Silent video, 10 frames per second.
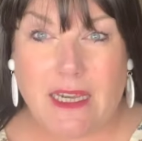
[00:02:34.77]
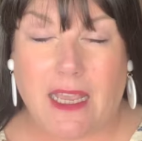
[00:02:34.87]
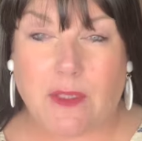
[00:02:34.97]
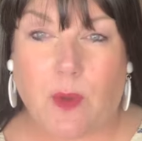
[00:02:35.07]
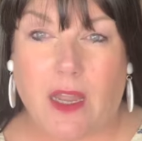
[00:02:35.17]
the
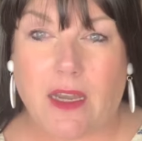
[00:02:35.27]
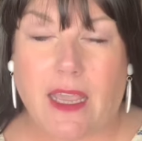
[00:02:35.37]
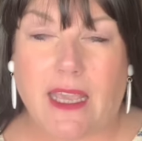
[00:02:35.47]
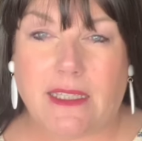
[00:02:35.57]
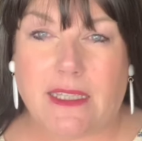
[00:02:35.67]
next one.
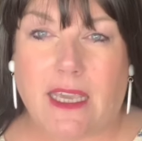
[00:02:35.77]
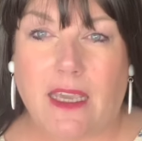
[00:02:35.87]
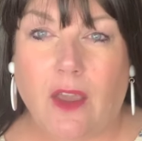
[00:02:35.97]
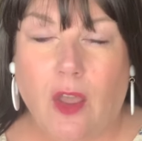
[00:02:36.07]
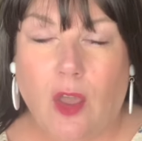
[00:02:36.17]
It's
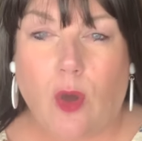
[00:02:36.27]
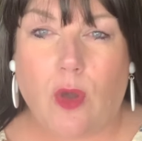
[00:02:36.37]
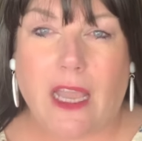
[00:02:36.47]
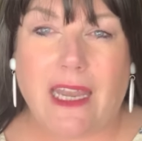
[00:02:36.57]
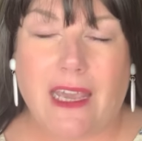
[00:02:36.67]
the
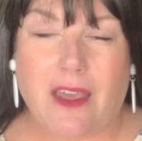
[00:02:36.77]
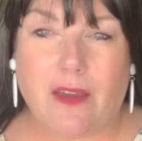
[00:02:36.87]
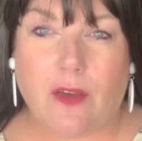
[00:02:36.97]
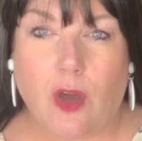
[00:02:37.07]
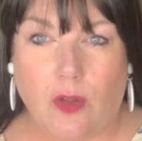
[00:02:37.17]
organic
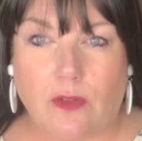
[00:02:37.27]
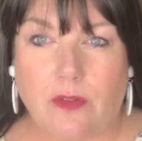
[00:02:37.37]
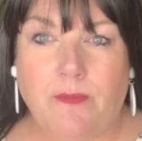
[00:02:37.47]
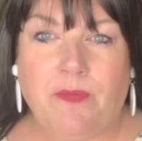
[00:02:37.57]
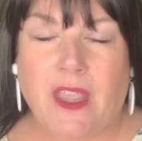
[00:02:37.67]

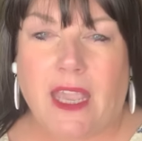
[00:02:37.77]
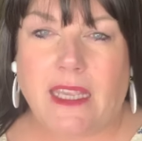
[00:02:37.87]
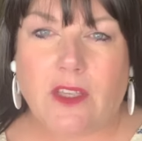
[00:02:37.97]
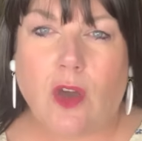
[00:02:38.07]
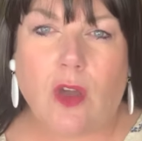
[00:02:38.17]
cotton.
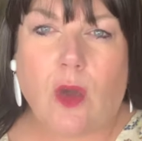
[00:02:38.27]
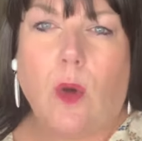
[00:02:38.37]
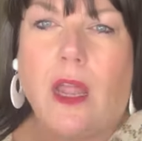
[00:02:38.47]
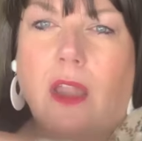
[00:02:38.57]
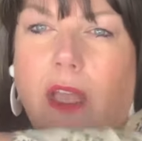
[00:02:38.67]
It's got
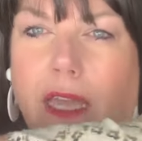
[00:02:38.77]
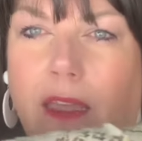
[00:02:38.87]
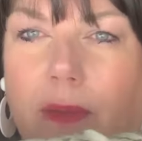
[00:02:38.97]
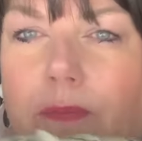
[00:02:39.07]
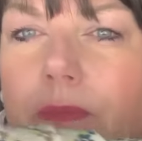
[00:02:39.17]
quite like
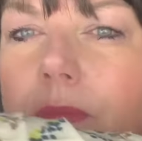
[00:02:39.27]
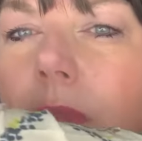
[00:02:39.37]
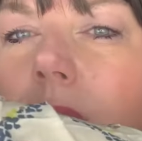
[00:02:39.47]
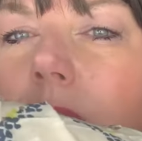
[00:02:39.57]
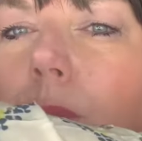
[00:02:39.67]
a, I
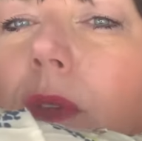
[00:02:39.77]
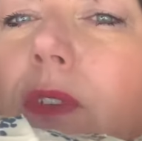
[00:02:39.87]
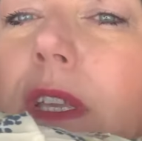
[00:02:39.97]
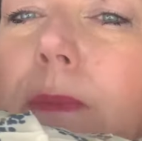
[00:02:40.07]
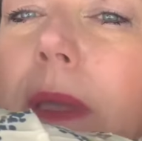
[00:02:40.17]
don't know
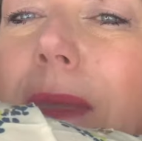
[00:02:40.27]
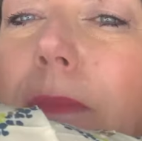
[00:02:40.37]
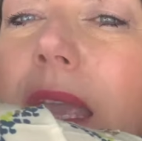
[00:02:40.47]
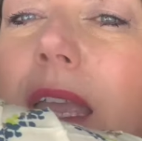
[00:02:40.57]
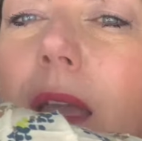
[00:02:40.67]
if it's
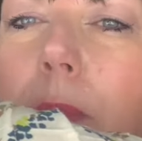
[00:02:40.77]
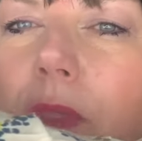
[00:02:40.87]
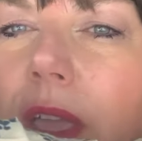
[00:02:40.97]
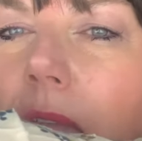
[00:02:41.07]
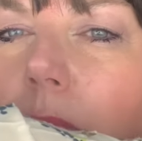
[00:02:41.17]
picking up on
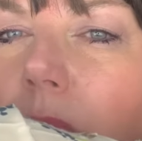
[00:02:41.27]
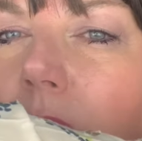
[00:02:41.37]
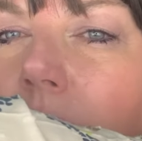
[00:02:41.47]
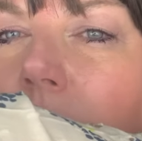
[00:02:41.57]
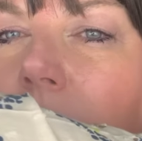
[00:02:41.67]
the
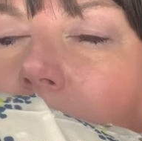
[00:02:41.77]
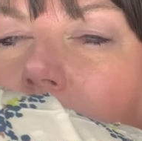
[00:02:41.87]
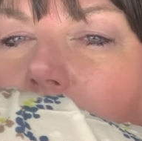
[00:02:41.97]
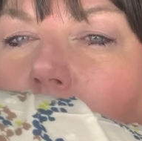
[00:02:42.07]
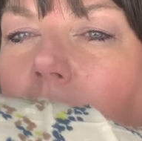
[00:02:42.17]
camera,
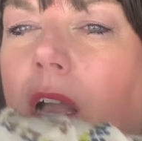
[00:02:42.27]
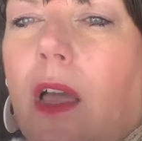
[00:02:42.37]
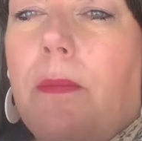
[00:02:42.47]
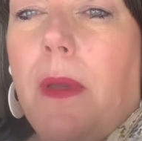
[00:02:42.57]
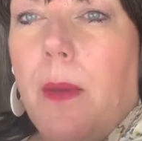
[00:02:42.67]
it's got like
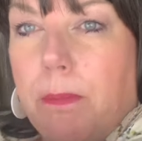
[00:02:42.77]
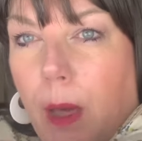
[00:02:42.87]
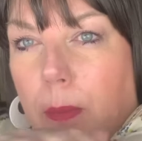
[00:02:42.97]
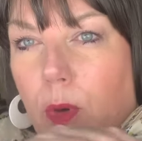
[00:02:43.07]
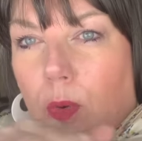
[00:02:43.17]
a
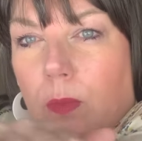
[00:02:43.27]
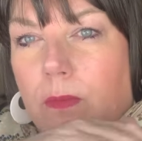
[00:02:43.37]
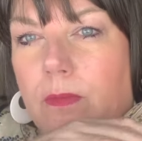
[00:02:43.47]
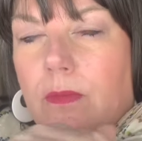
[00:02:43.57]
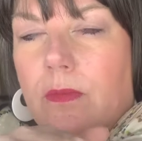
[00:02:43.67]
bubble
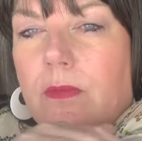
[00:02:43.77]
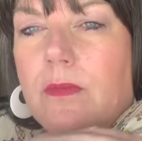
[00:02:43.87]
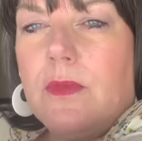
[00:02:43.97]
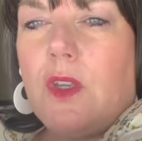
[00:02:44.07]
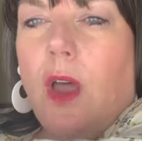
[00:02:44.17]

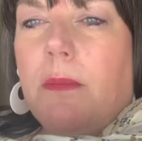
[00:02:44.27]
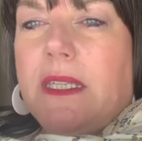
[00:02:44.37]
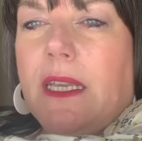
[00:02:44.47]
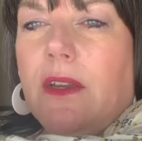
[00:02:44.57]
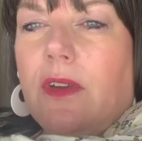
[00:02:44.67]
type
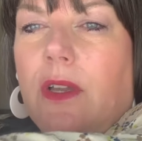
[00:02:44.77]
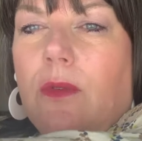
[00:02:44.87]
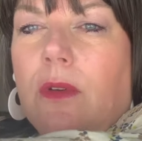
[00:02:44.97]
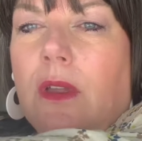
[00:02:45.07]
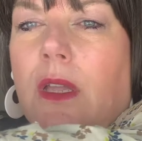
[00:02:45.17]

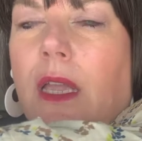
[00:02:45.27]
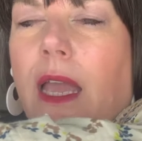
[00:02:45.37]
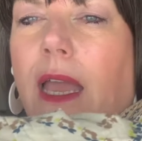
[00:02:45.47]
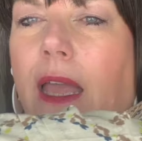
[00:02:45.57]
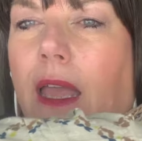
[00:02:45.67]
material.
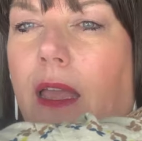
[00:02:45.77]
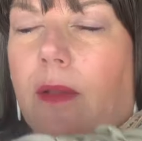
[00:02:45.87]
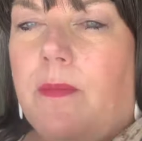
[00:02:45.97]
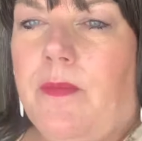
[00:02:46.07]
So